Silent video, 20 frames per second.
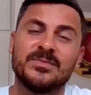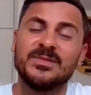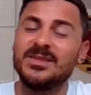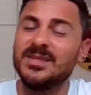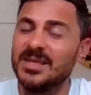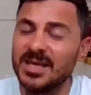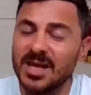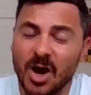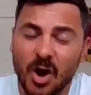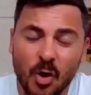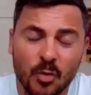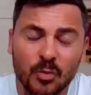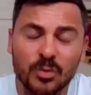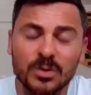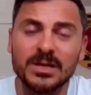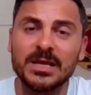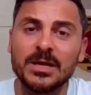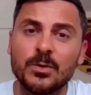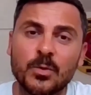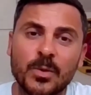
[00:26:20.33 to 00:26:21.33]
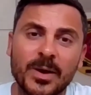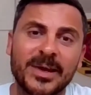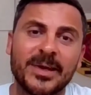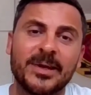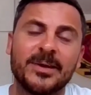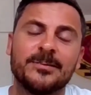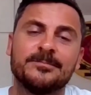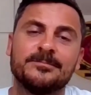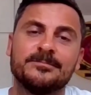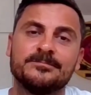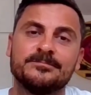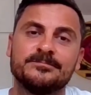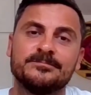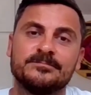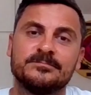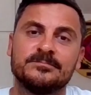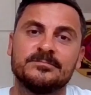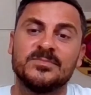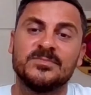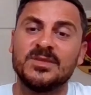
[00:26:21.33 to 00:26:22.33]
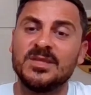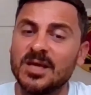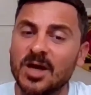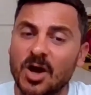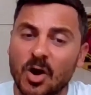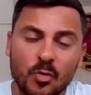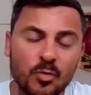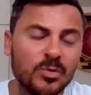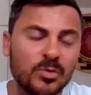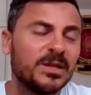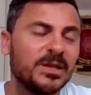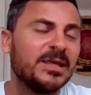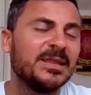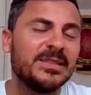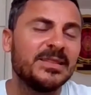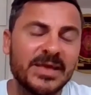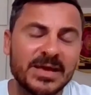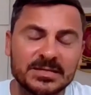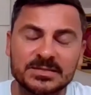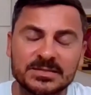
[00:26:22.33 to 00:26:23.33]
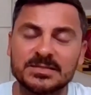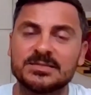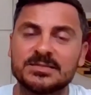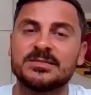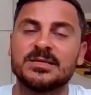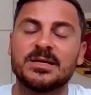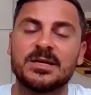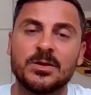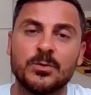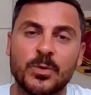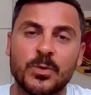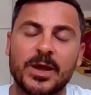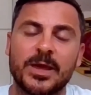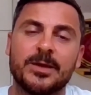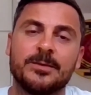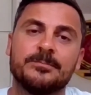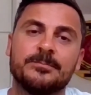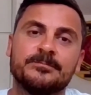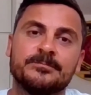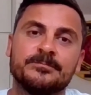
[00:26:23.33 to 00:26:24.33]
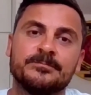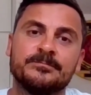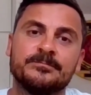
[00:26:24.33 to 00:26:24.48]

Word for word: The only way, the only necessary way.